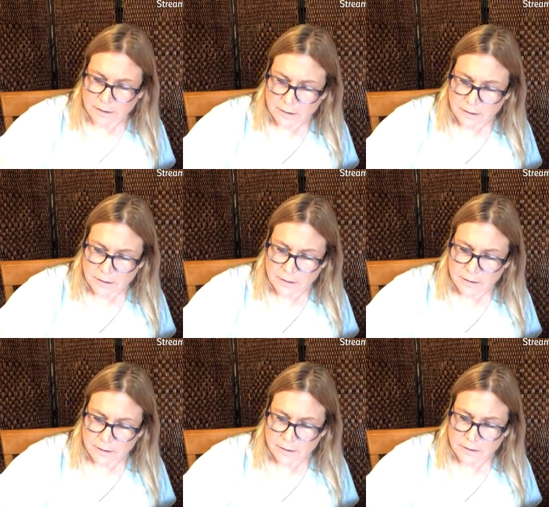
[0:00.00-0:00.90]

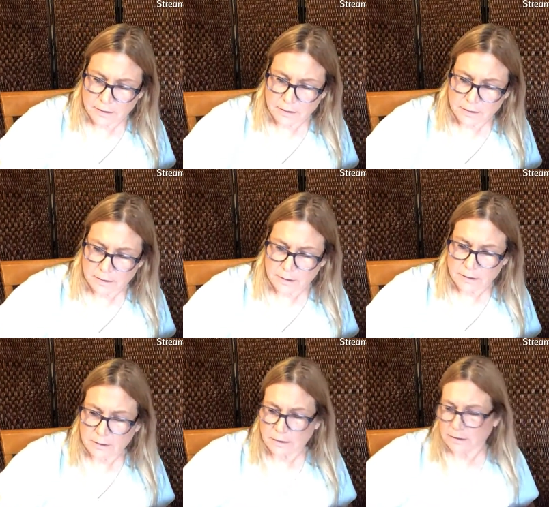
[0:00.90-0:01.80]

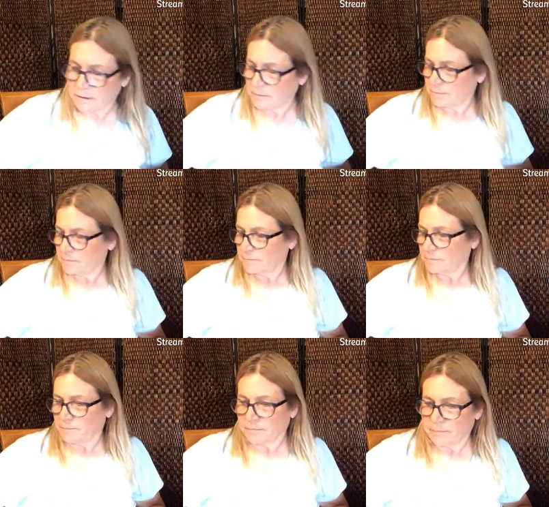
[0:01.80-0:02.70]

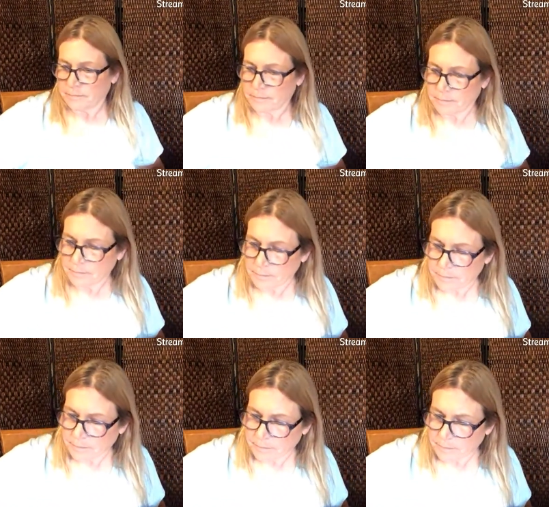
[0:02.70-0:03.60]

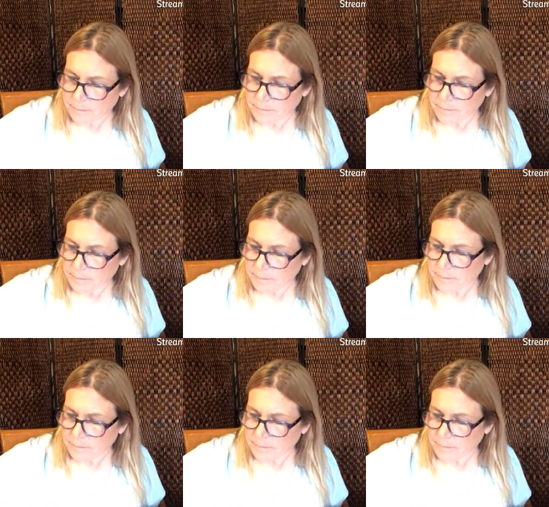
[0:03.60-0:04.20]
Nobody speaks.